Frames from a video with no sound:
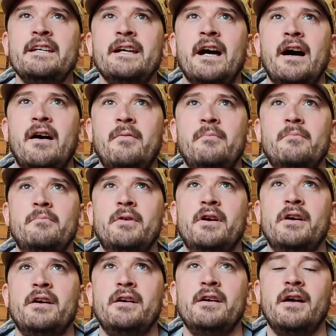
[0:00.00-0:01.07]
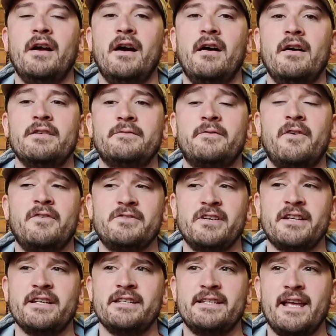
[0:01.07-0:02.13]
but as far as I
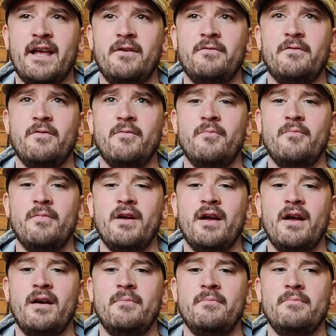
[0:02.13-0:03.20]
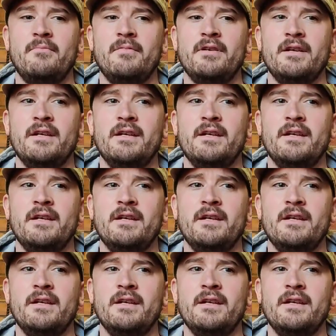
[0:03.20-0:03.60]
can tell from